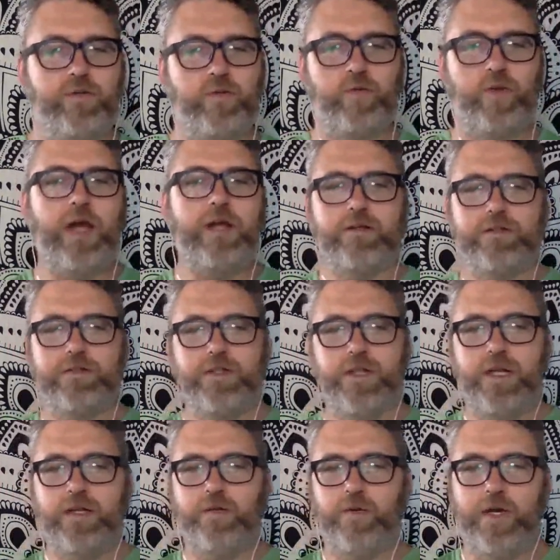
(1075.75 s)
writers
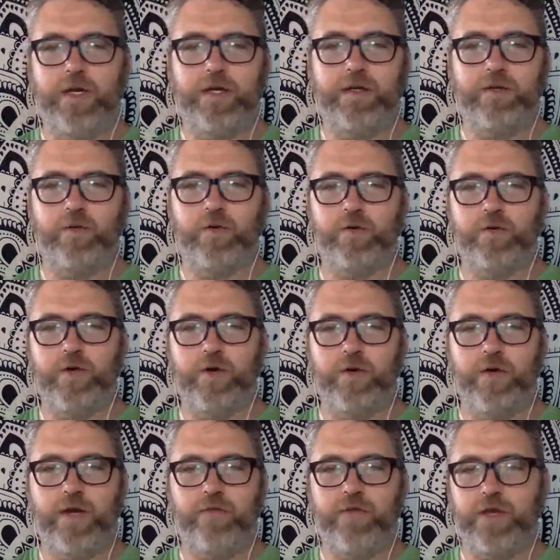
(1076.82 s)
in any way or who
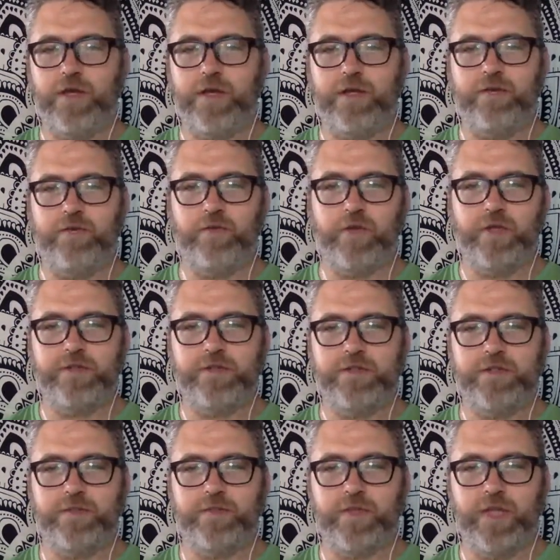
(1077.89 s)
don't have that kind of
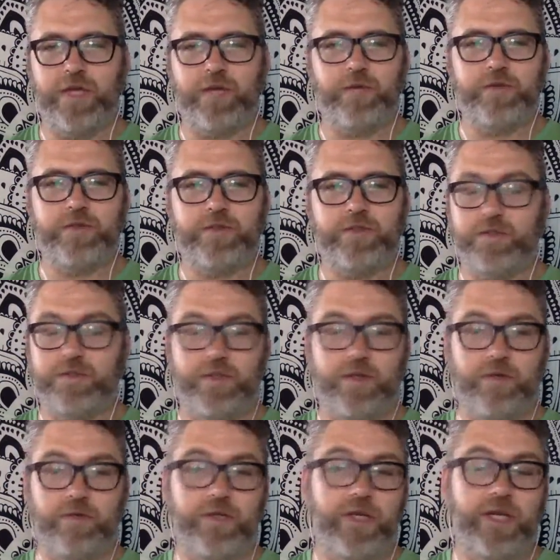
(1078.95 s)
relationship to language just
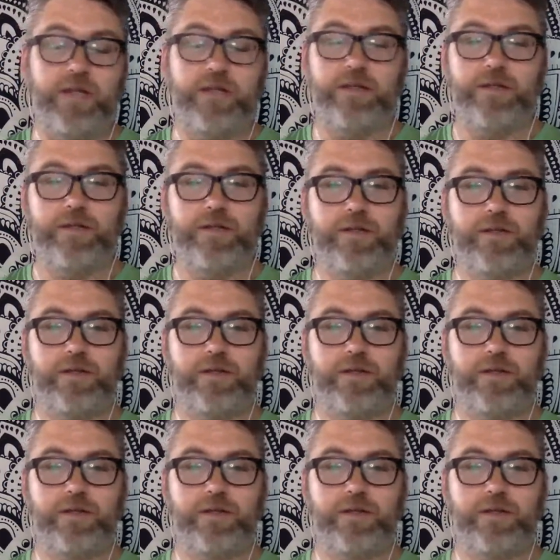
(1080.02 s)
don't get.